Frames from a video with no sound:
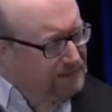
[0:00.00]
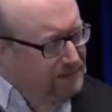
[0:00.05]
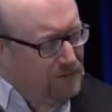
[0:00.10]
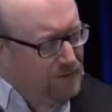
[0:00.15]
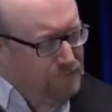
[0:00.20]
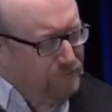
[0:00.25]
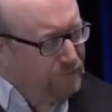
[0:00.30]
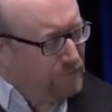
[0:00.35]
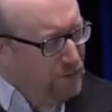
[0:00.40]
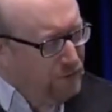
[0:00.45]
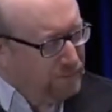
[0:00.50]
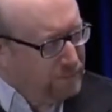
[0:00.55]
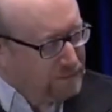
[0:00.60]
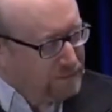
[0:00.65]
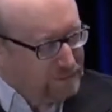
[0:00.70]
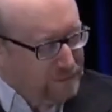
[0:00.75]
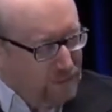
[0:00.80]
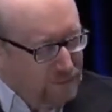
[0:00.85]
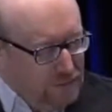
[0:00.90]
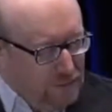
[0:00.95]

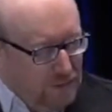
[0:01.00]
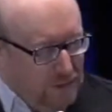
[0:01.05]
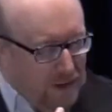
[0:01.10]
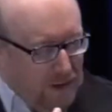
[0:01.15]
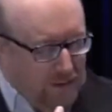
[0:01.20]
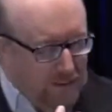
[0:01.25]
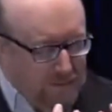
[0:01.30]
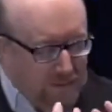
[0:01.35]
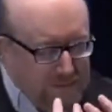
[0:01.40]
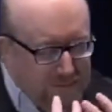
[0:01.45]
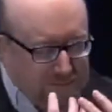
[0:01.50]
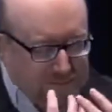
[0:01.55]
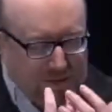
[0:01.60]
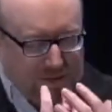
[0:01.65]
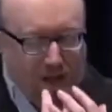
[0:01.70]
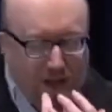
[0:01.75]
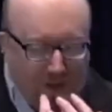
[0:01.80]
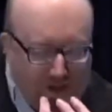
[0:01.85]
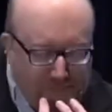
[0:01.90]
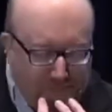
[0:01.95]
focused on
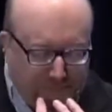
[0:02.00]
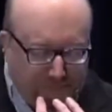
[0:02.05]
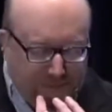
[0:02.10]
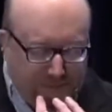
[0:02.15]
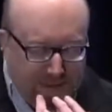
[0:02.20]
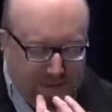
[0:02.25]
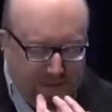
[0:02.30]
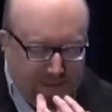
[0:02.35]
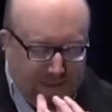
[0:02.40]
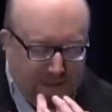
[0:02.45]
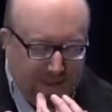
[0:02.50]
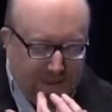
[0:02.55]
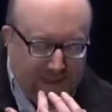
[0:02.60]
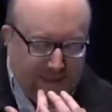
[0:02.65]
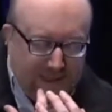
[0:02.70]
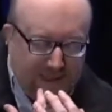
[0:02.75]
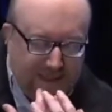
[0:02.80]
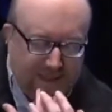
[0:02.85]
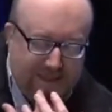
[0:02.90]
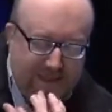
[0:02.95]
yourself,
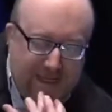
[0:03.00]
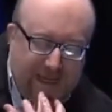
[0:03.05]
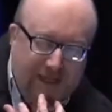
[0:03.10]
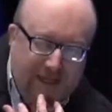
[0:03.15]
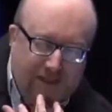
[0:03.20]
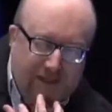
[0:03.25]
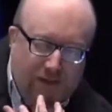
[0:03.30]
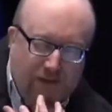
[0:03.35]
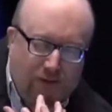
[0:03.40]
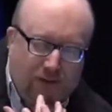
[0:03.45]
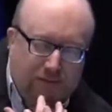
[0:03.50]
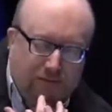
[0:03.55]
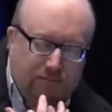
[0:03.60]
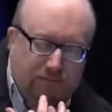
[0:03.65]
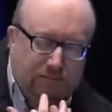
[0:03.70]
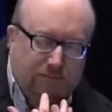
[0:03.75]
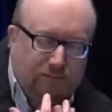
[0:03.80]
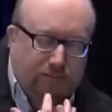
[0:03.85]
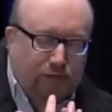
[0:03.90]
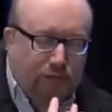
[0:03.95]
again, you're not
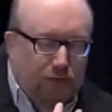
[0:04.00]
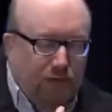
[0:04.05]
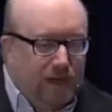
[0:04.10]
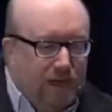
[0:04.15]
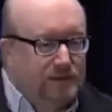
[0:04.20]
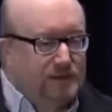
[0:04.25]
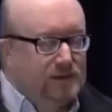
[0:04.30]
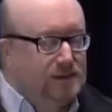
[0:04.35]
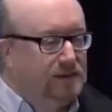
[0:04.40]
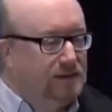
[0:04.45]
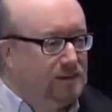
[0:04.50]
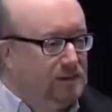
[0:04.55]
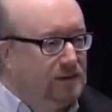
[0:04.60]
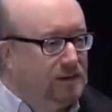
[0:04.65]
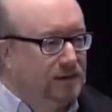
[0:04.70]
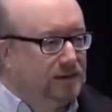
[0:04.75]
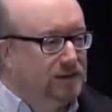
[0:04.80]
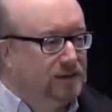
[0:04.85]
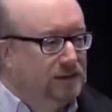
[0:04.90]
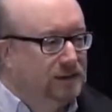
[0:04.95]
praising
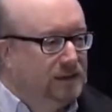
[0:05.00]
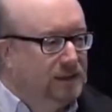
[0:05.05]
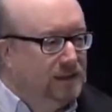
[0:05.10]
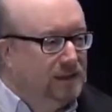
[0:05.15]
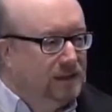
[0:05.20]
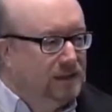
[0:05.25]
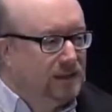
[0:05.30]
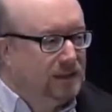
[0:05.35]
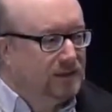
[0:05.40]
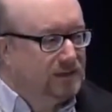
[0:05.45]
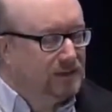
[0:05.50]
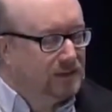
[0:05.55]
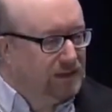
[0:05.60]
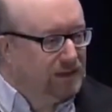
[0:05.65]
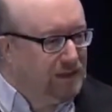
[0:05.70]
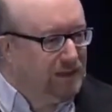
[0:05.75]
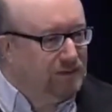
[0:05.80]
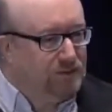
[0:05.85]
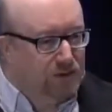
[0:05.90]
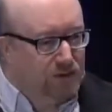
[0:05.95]
God. And so
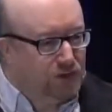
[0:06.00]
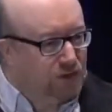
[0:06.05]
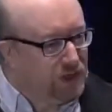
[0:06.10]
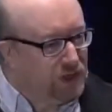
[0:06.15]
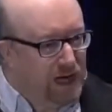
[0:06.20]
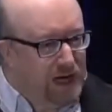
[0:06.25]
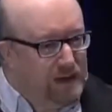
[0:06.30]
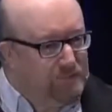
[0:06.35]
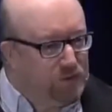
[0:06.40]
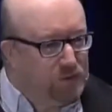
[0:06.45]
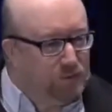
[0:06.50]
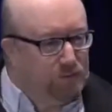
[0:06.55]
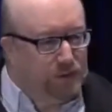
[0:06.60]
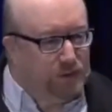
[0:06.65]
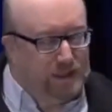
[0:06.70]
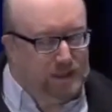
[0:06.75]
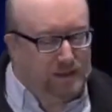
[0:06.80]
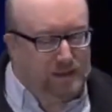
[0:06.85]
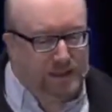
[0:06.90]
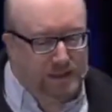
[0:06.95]
guilt and shame can
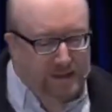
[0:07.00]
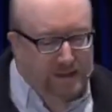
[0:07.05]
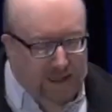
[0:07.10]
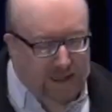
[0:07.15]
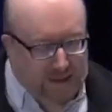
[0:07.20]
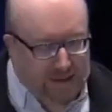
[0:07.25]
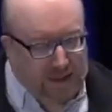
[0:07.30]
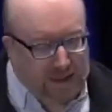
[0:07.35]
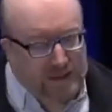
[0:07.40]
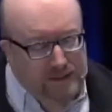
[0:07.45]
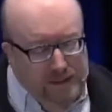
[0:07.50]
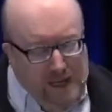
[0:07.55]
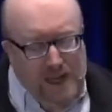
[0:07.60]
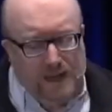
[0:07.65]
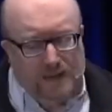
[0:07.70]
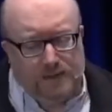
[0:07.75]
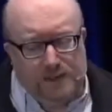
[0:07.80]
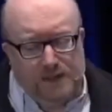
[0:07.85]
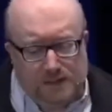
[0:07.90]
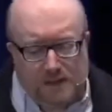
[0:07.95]
be like that. Now,
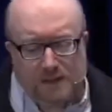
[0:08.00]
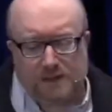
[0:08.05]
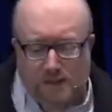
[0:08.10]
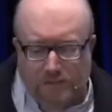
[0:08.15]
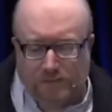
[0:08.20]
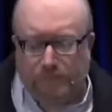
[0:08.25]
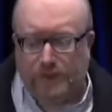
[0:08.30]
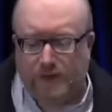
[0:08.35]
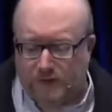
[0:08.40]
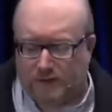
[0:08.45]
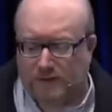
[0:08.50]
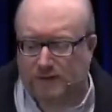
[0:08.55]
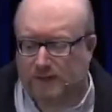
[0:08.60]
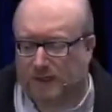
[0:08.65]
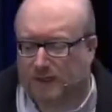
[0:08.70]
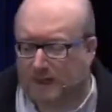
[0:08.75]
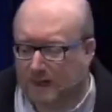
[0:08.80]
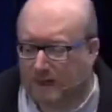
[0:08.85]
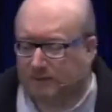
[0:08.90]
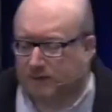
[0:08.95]
there's a conviction that
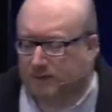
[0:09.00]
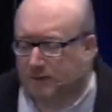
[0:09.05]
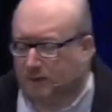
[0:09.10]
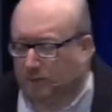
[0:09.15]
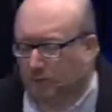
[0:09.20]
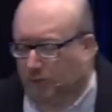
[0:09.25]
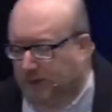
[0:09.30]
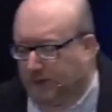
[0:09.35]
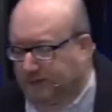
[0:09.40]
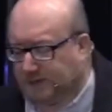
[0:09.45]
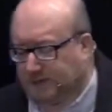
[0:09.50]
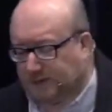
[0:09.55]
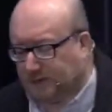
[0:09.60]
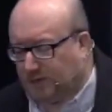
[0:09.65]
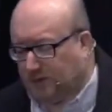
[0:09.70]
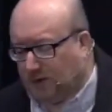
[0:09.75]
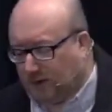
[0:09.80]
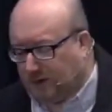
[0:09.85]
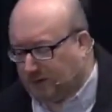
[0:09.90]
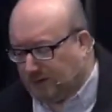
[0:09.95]
comes in the presence of
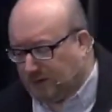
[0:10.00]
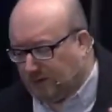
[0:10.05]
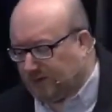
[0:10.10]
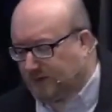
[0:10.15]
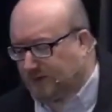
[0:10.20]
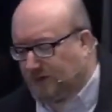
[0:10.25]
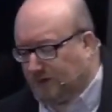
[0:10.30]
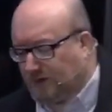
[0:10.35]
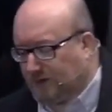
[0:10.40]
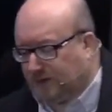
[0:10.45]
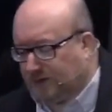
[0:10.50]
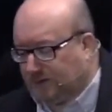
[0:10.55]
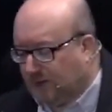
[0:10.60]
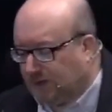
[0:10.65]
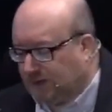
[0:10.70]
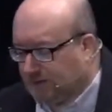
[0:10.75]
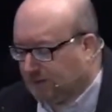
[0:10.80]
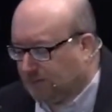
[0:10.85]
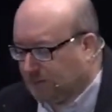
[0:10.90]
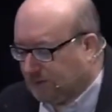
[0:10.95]
God. In Isaiah
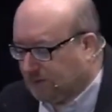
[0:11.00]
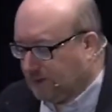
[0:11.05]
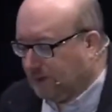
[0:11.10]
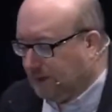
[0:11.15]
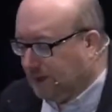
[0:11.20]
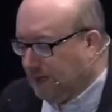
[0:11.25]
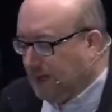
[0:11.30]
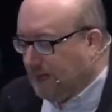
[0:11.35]
6, we see